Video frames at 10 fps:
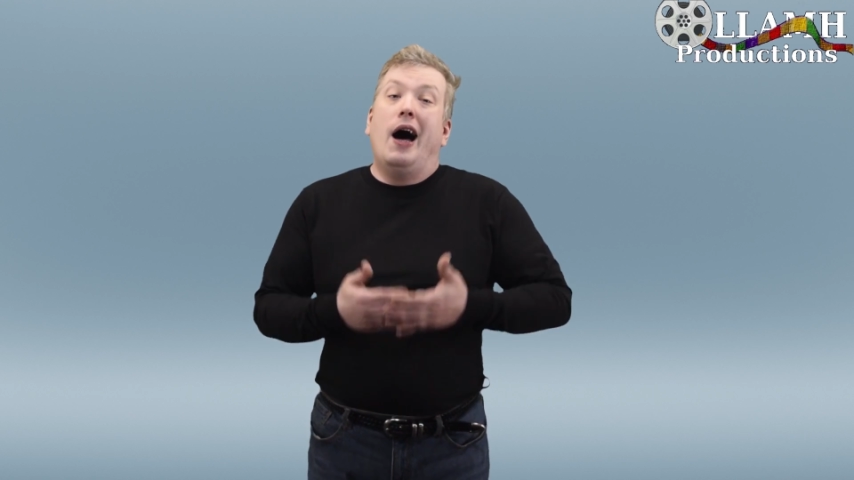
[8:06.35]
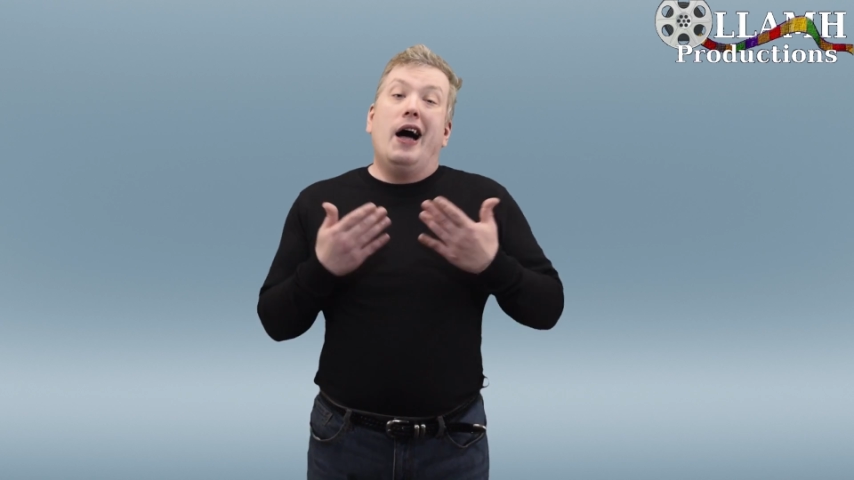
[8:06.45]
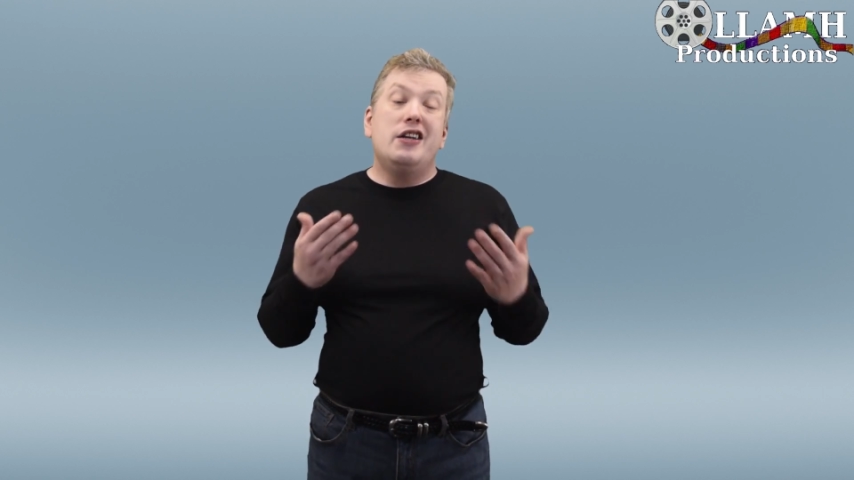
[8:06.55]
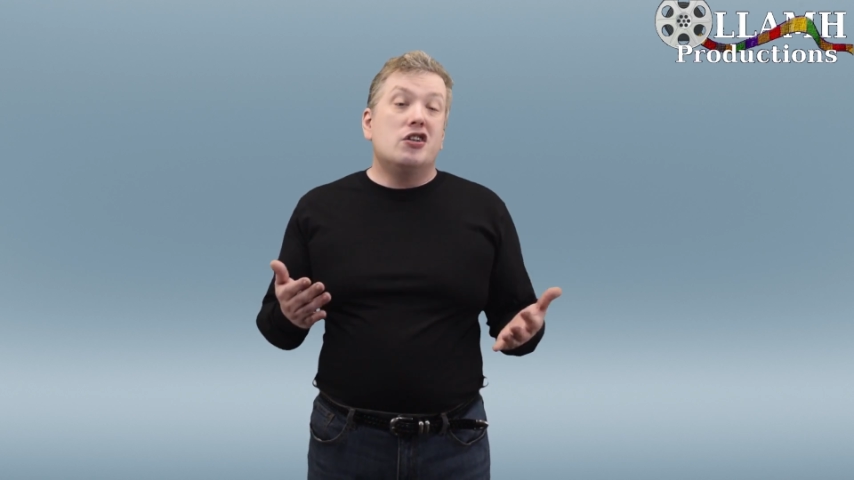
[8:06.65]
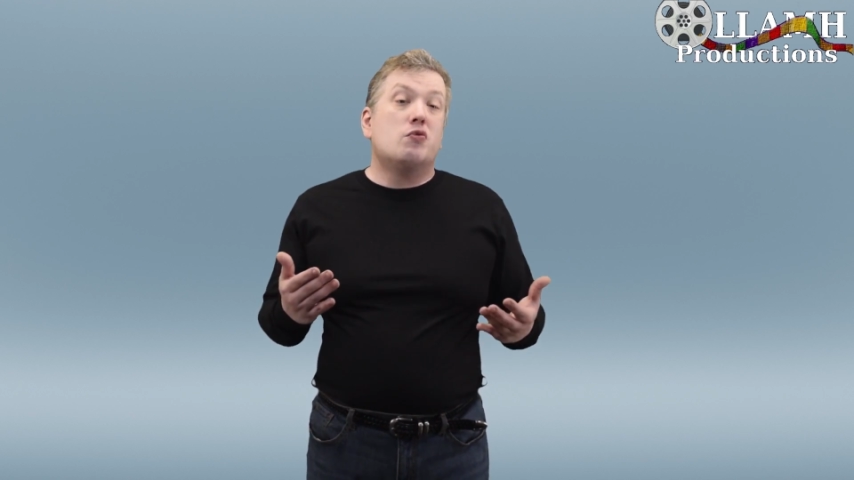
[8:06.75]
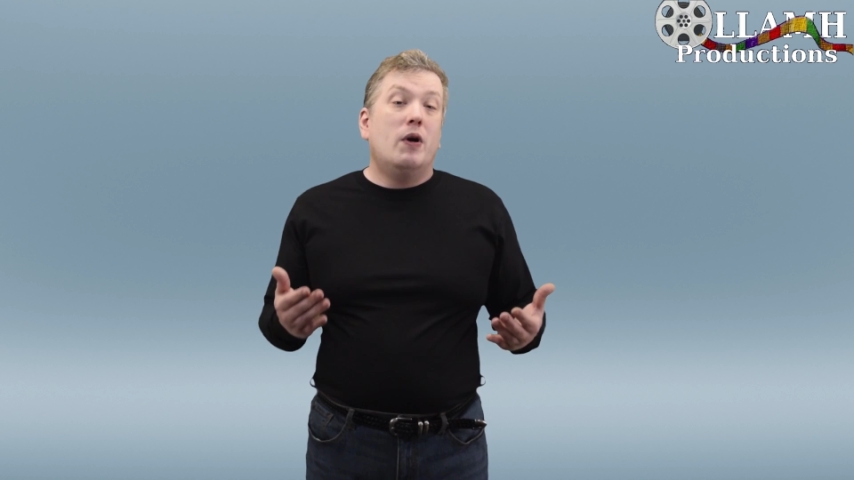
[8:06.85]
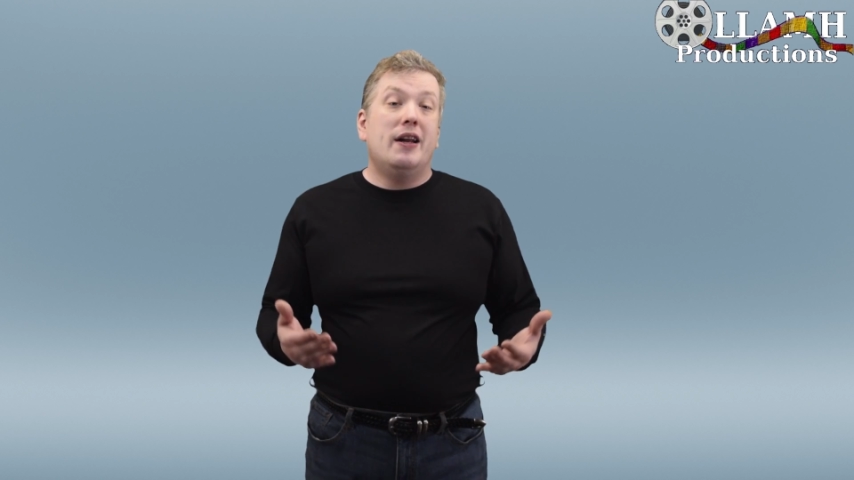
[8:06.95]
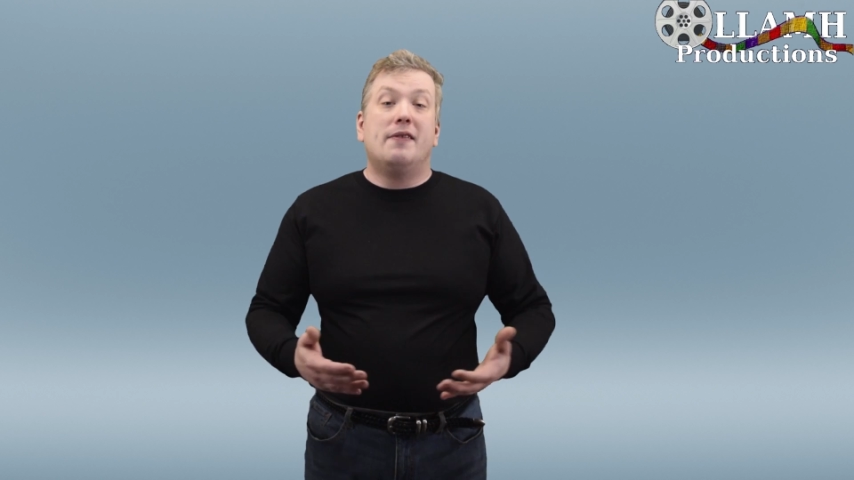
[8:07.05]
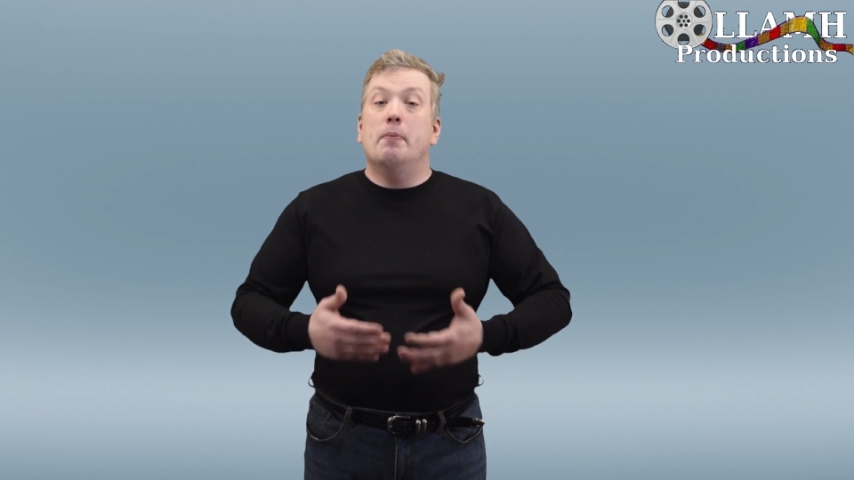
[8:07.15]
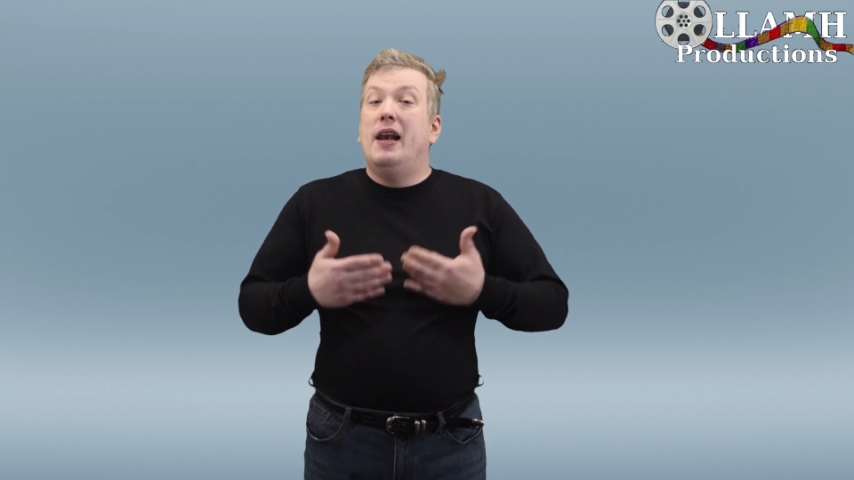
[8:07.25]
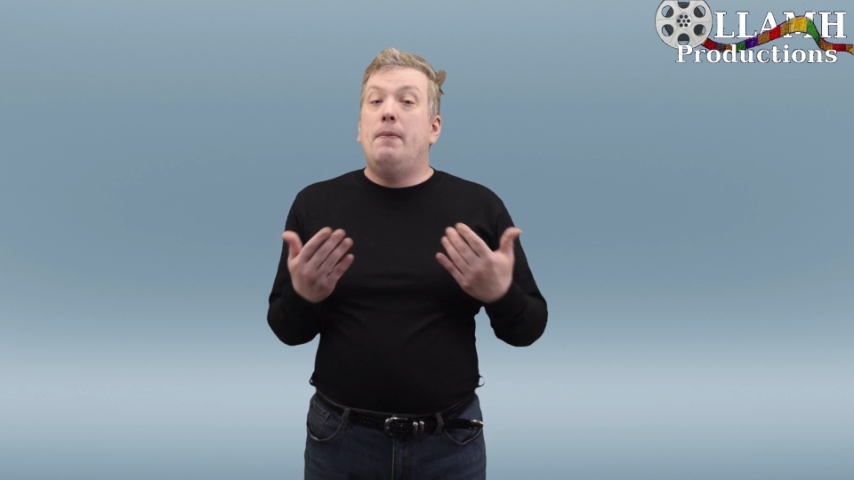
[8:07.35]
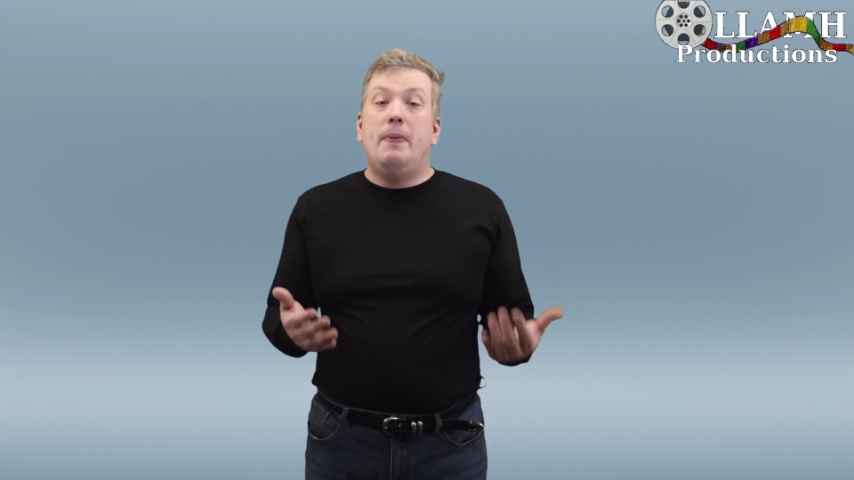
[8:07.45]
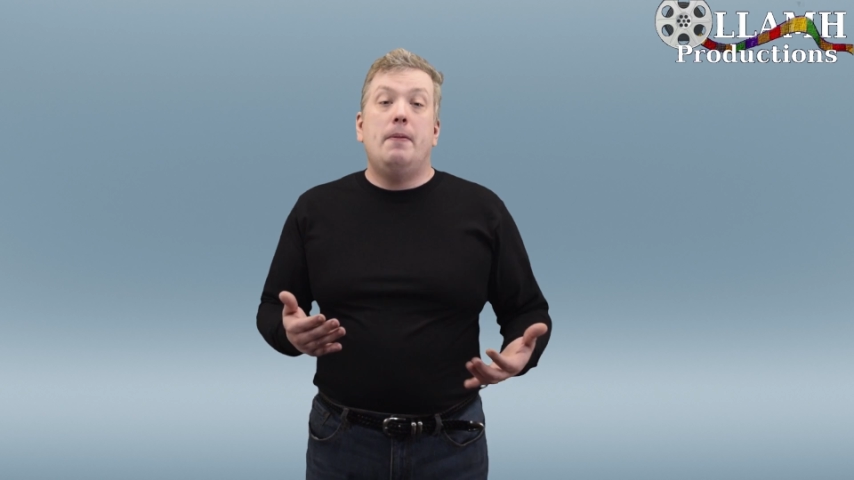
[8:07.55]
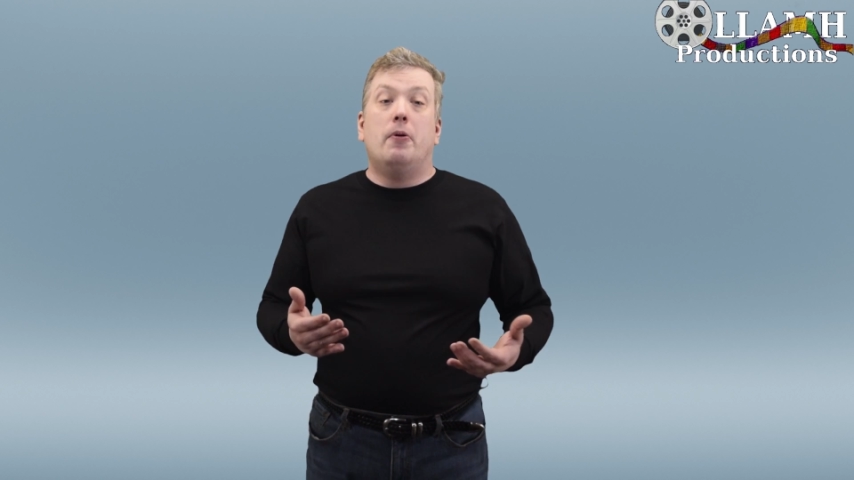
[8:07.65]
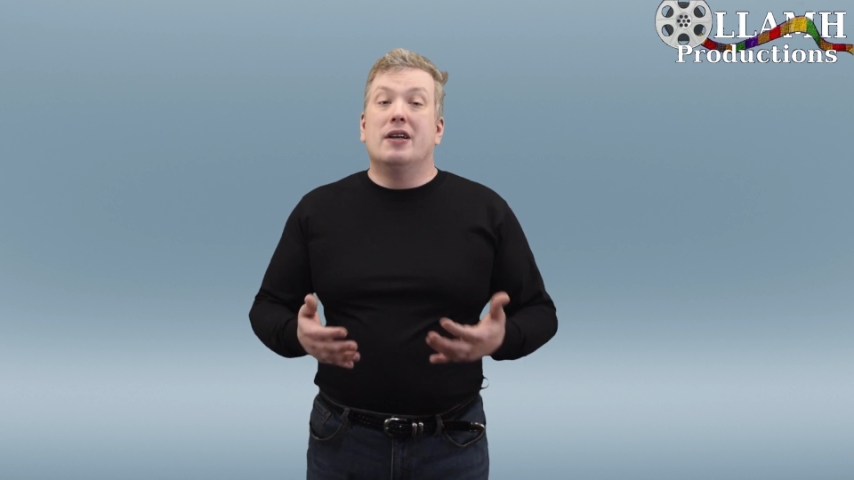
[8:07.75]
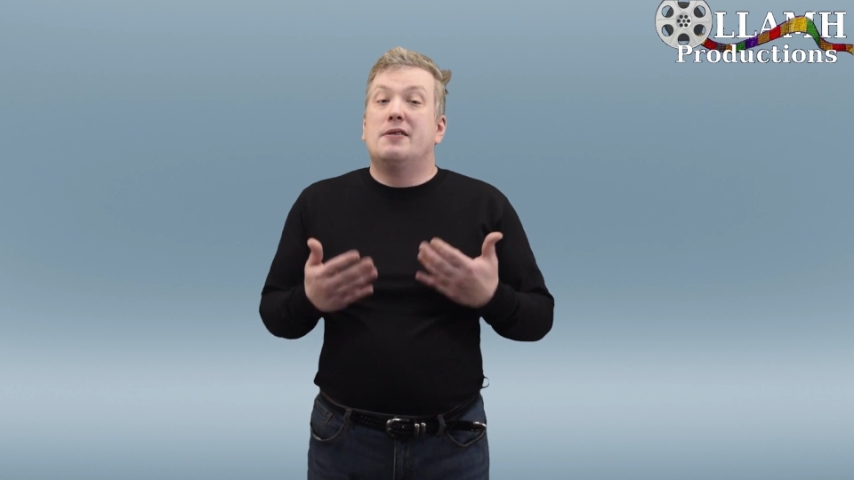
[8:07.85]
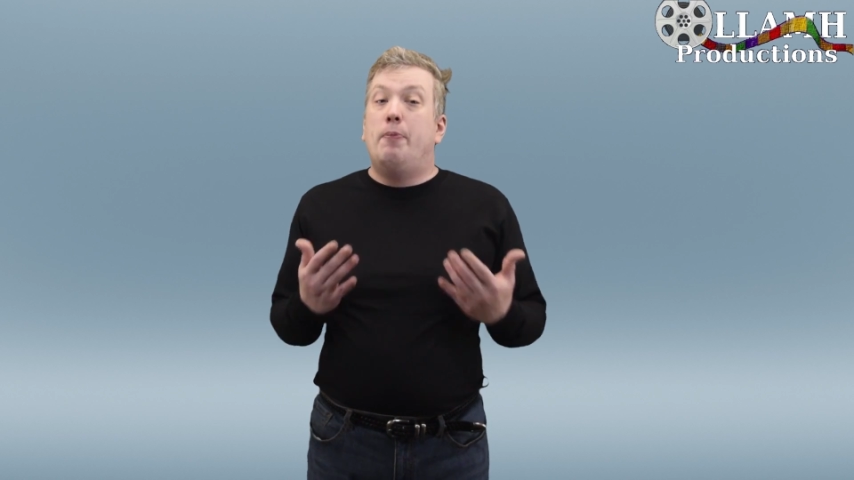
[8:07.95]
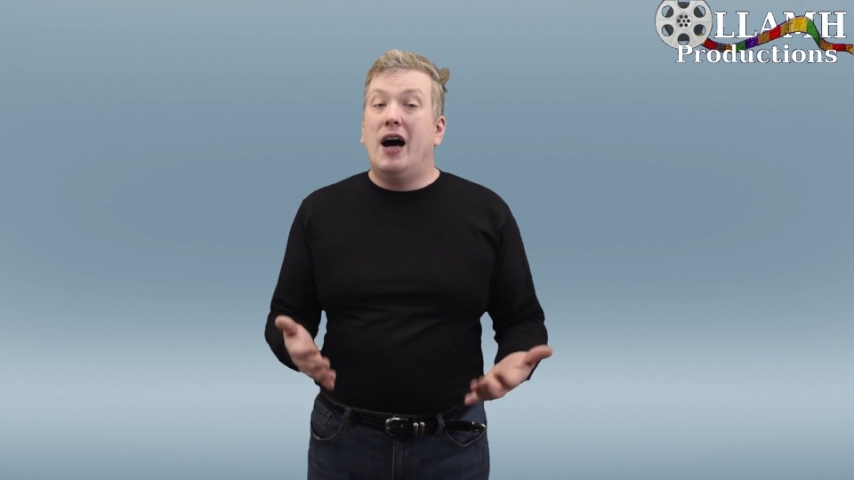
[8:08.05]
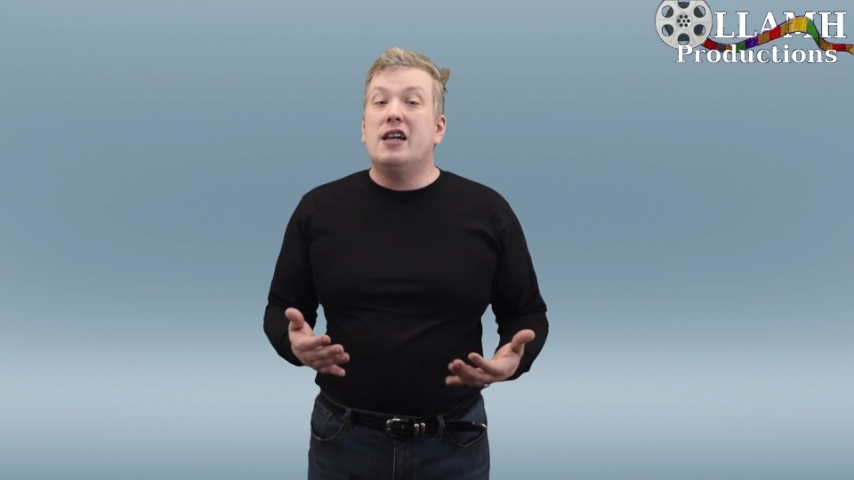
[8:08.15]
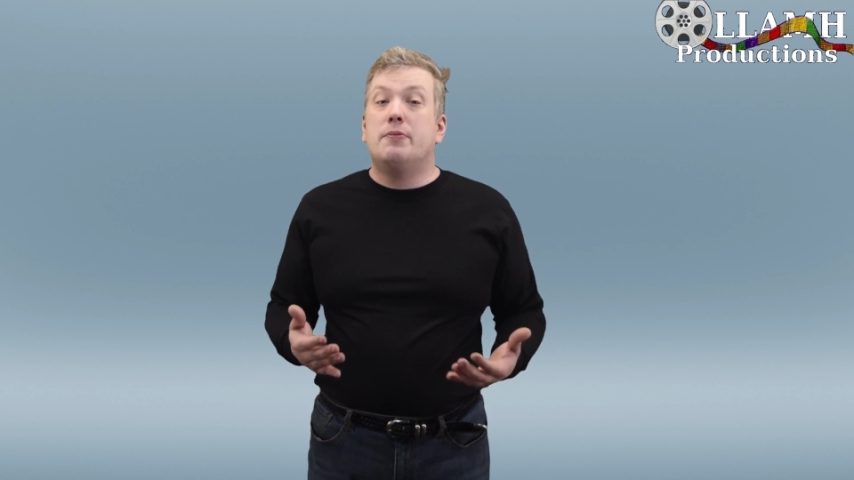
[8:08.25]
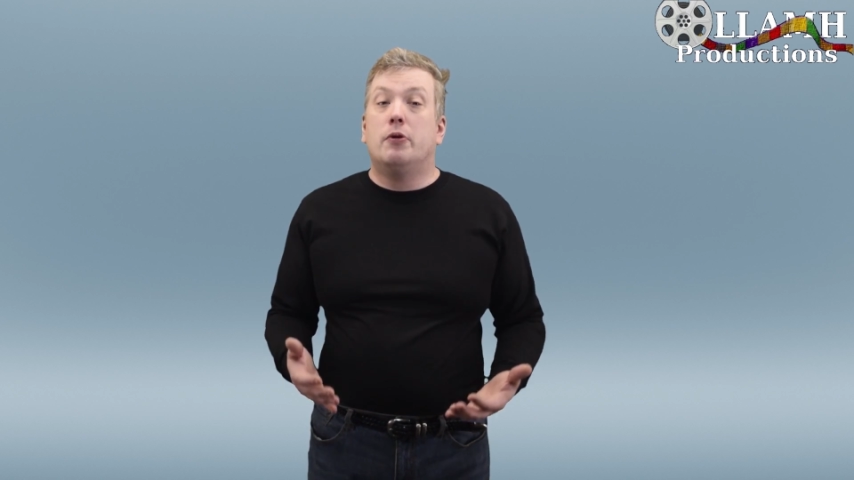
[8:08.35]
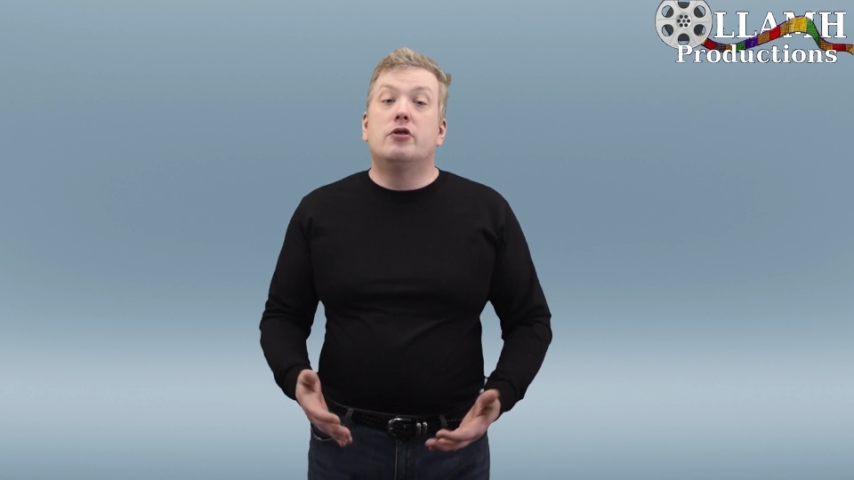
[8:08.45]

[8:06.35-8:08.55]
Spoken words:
I just want as many people as possible